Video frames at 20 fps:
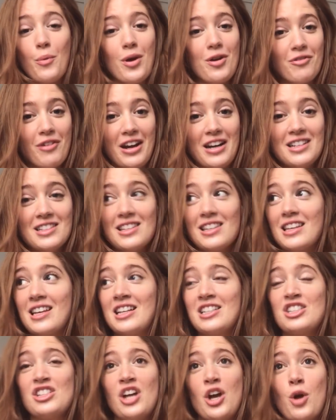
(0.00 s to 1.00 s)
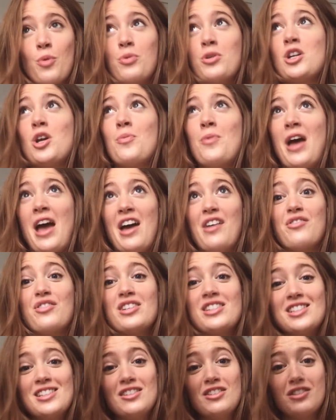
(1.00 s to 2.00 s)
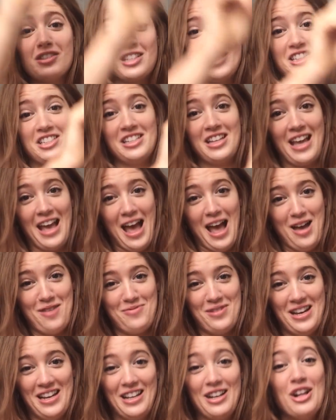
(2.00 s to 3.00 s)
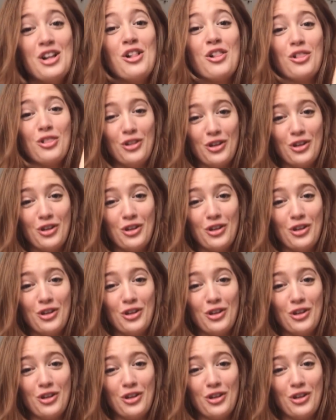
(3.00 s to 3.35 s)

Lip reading: I went right into the kitchen. I opened up every single kitchen cabinet